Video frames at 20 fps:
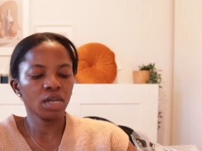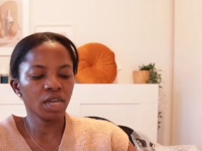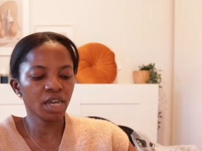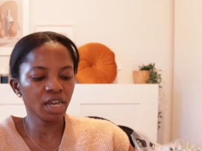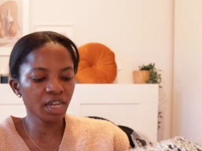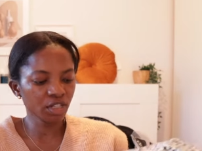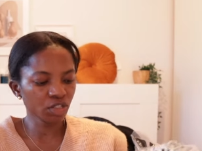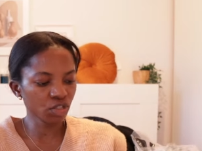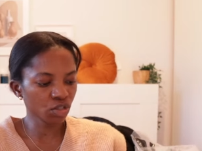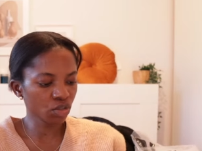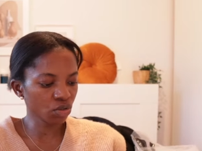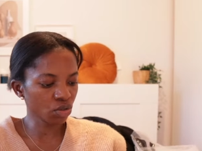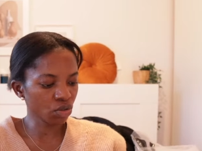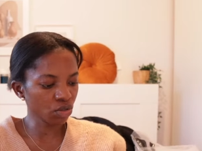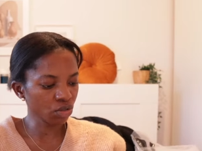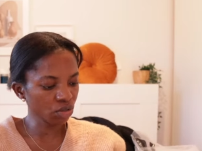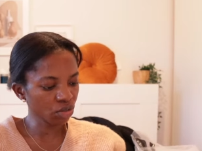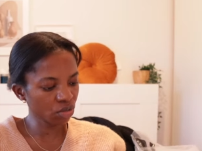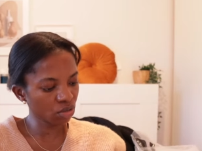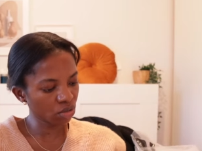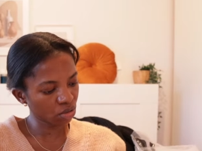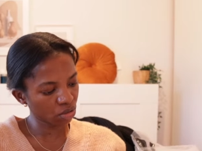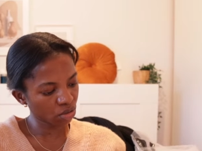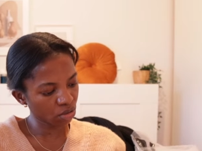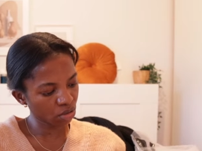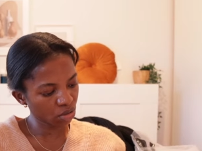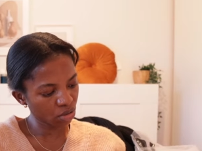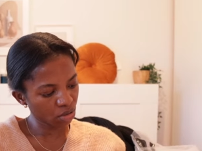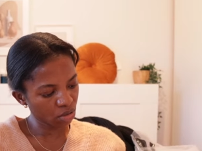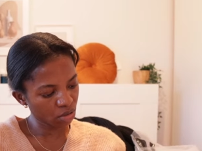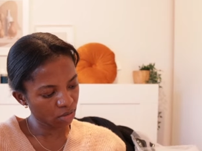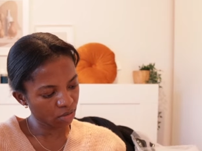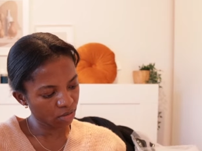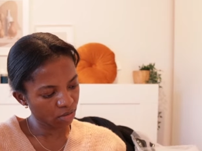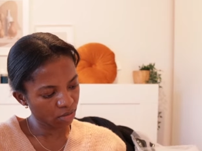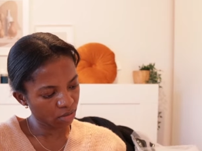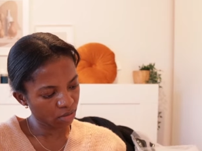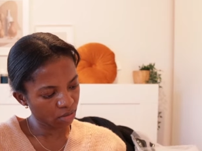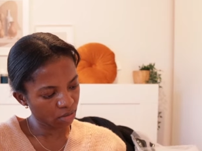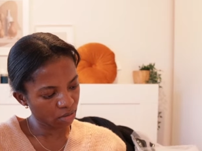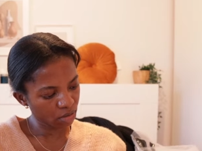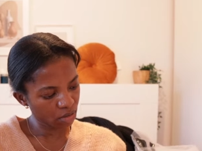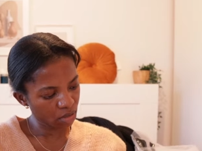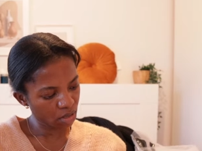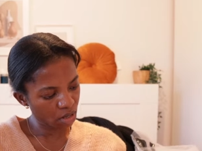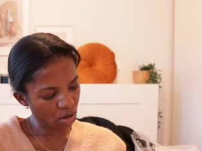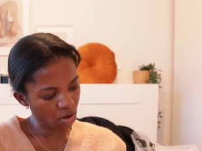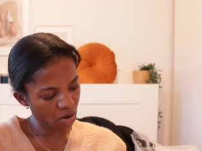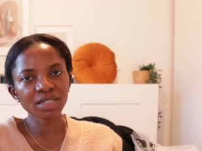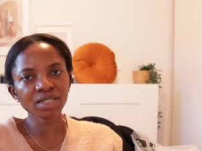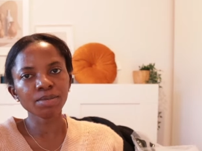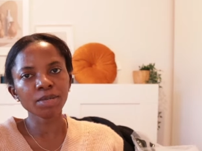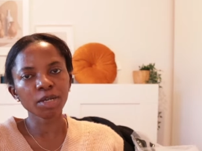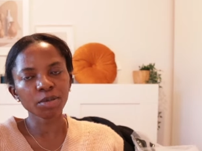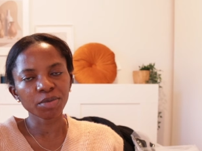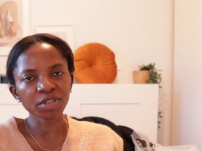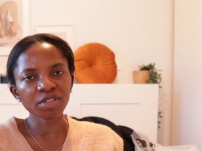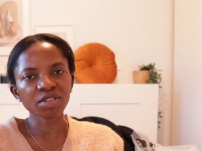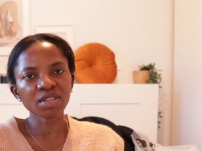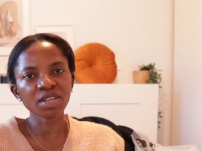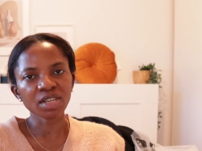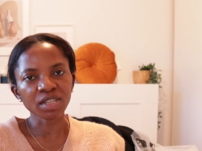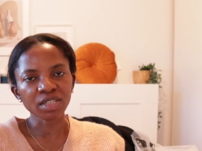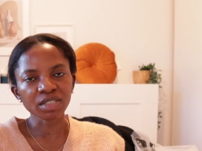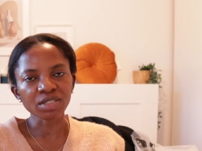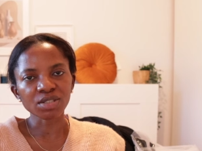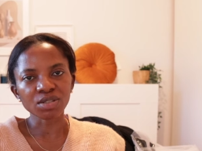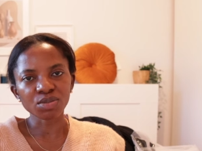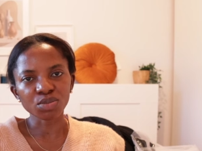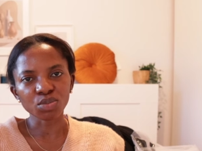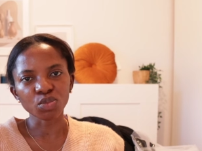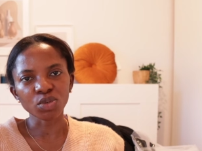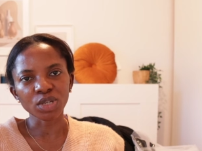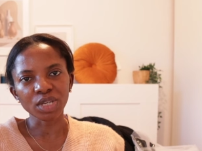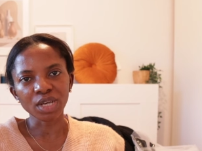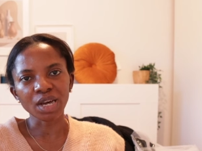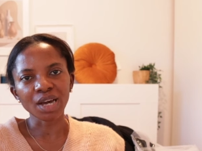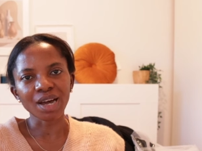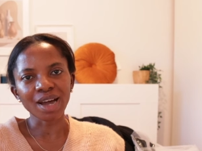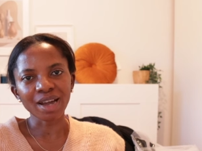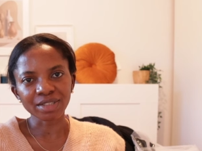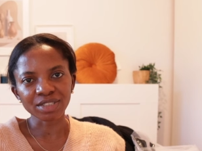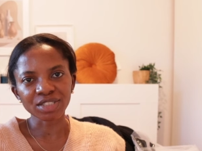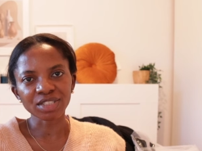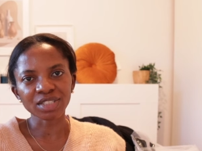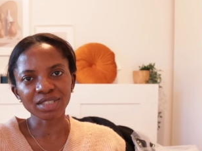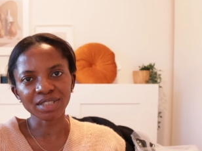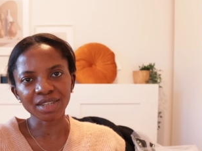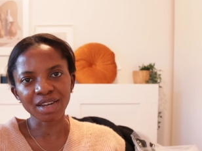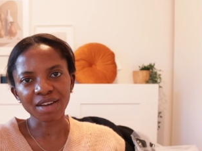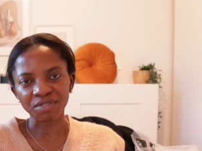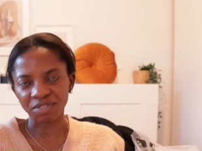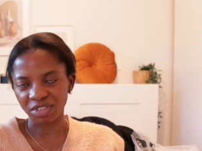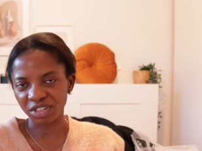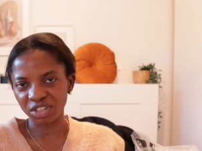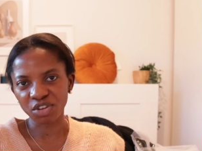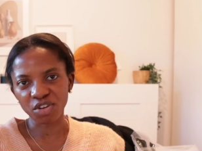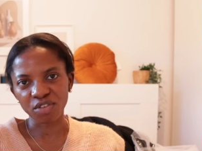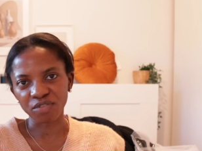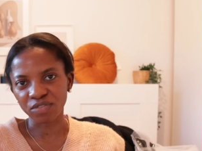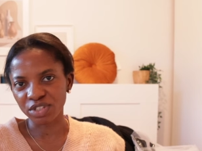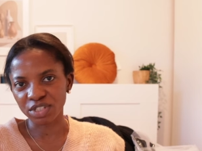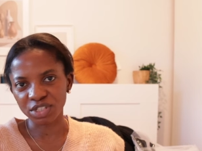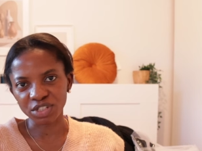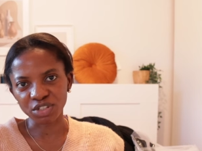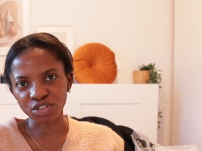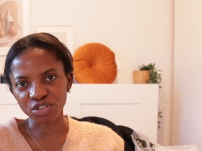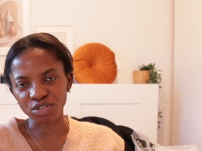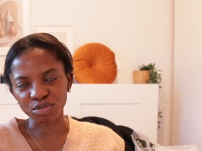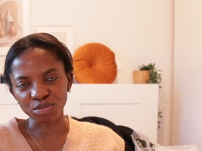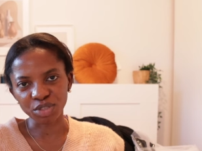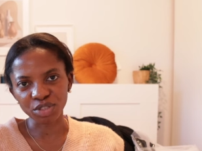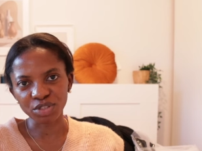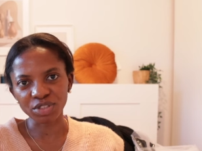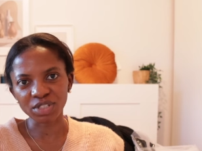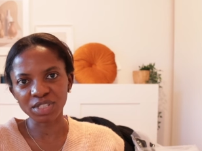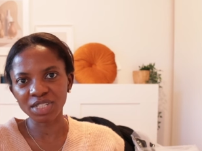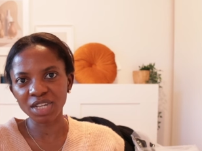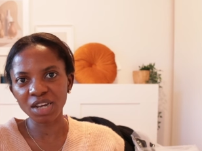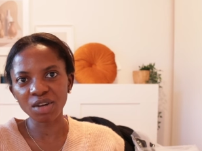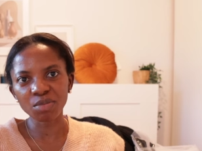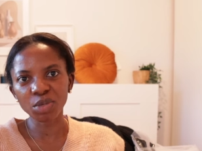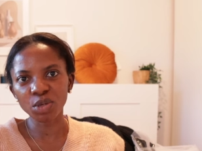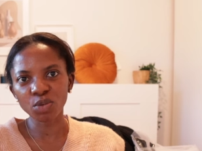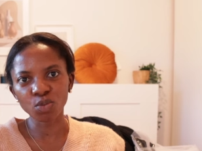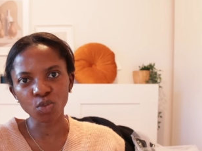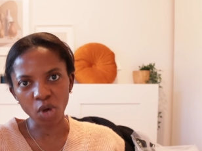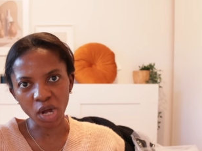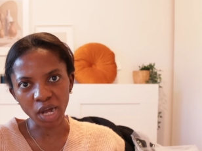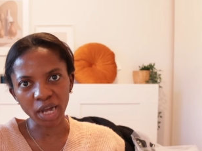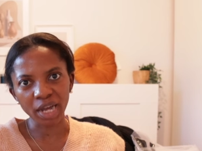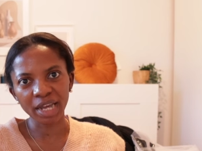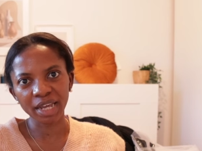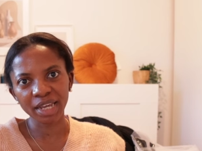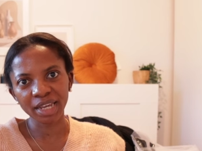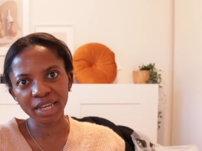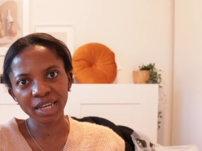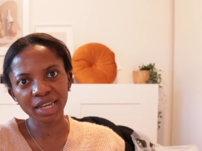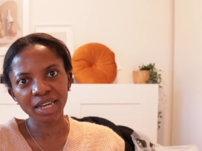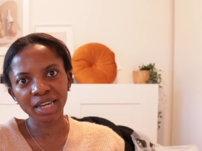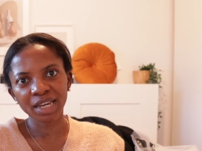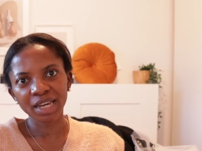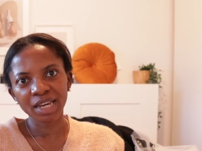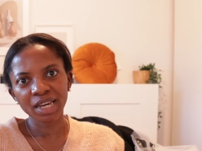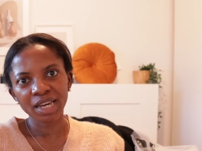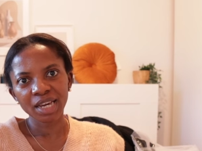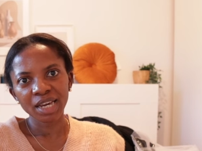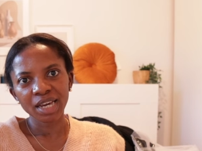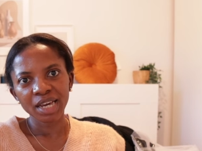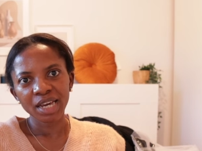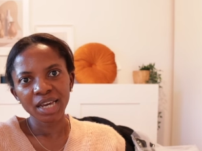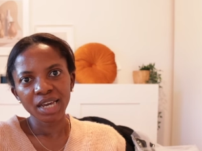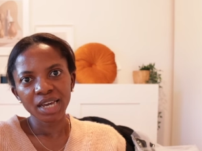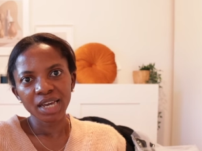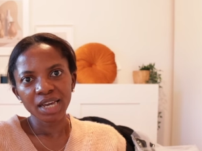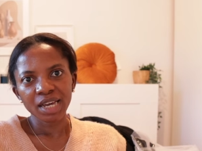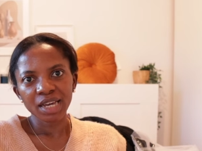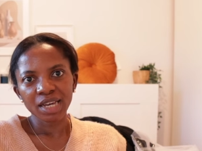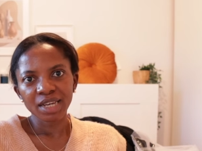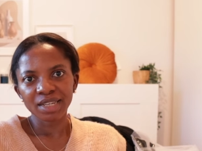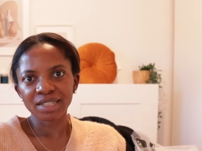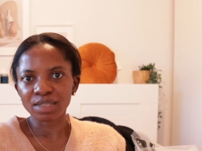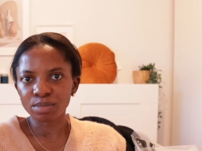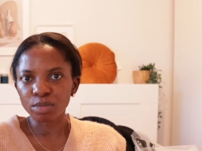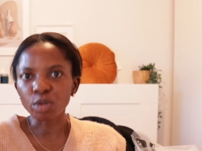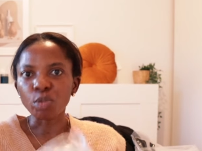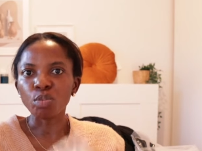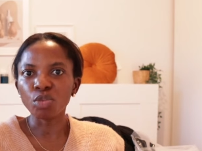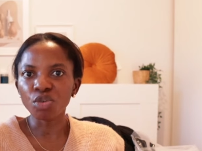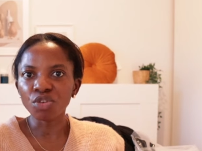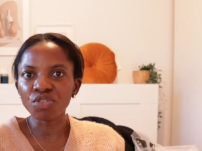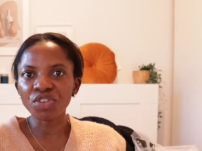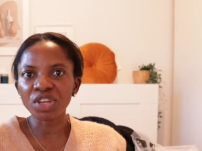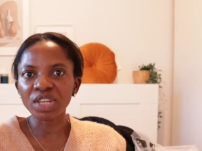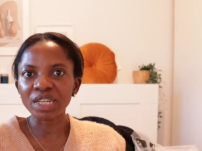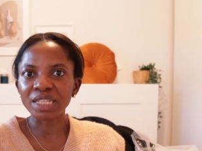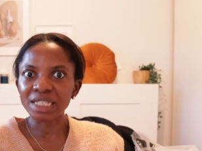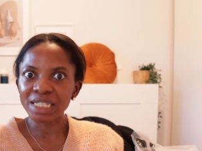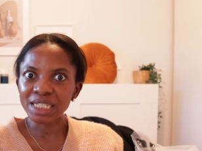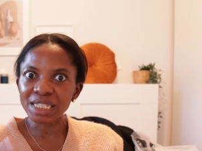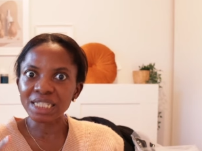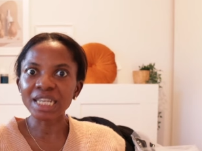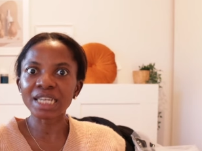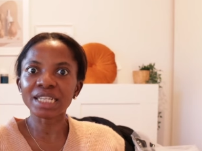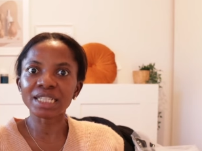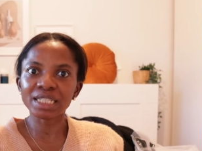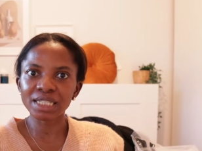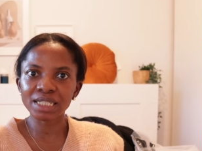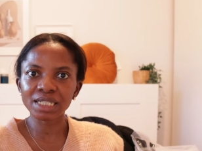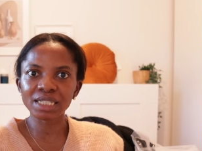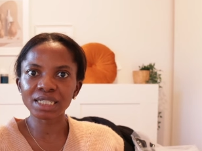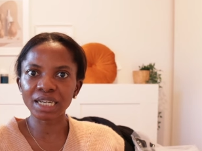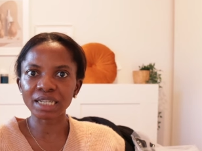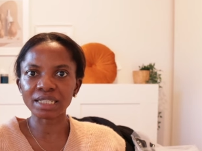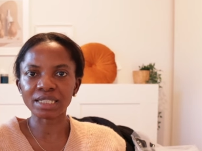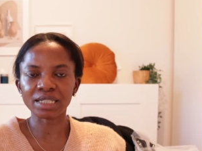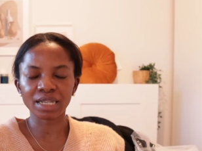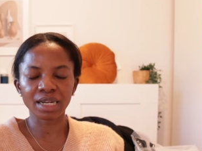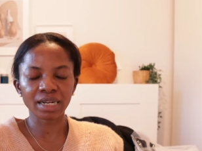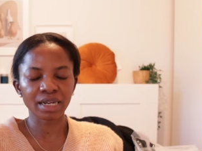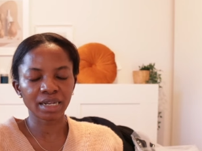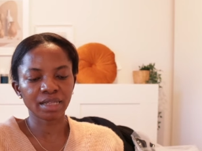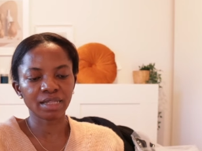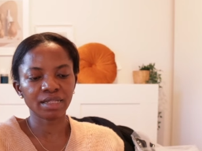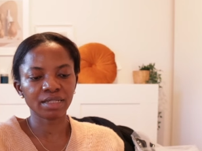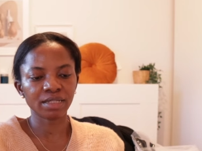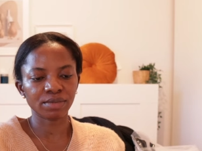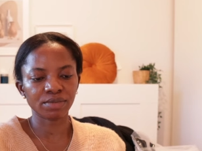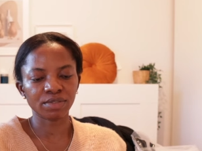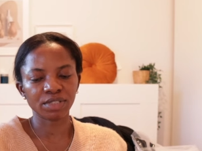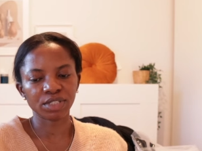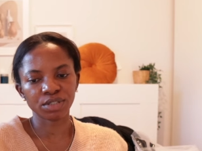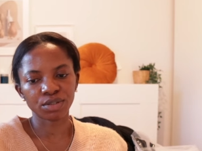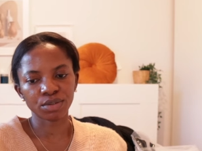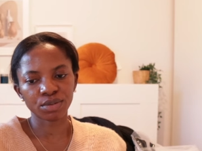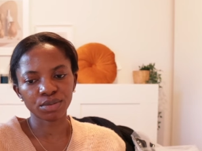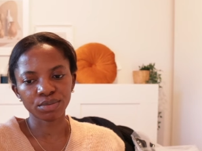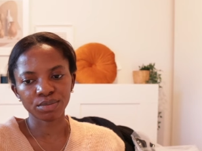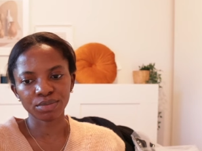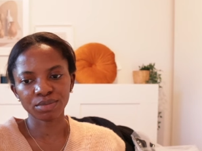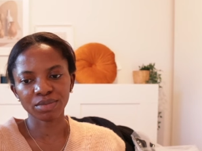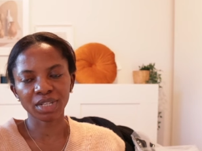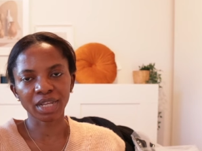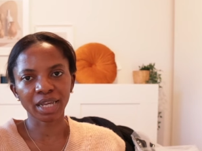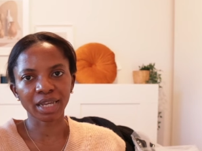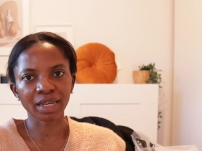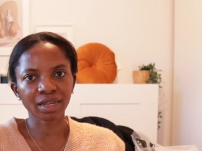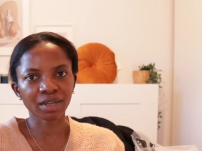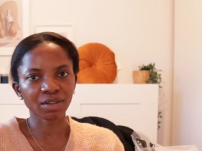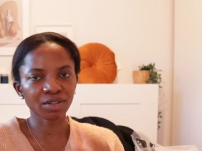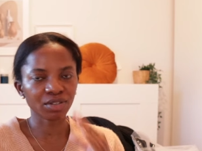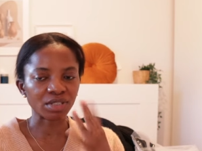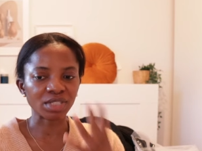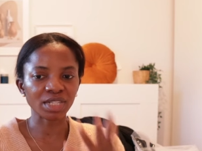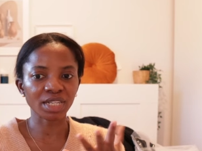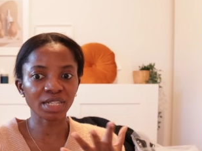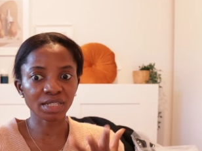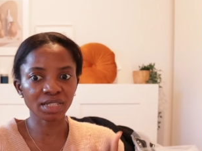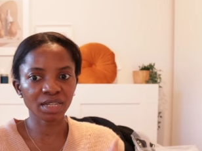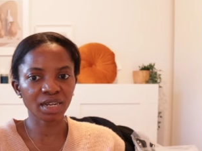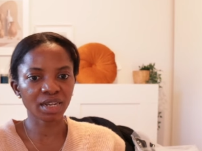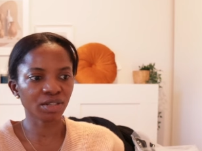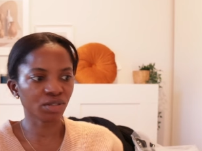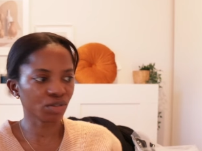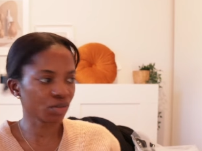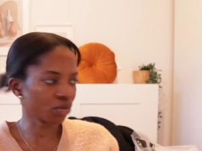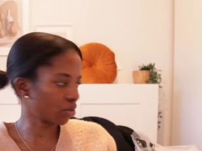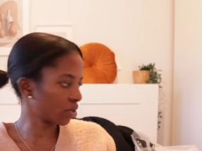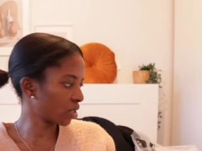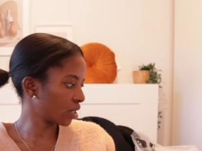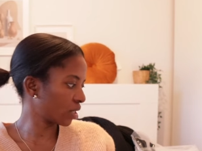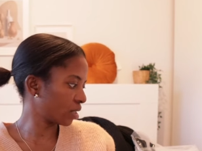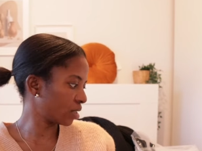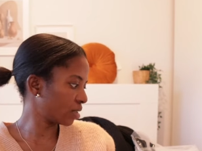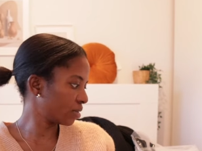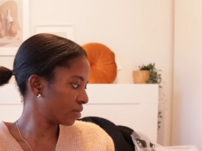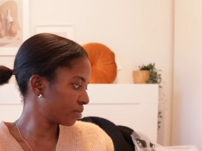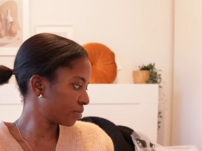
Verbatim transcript: ASOS this baby thinks we are actually having a conversation because tell me why it's been moving since I started this video like as I started talking.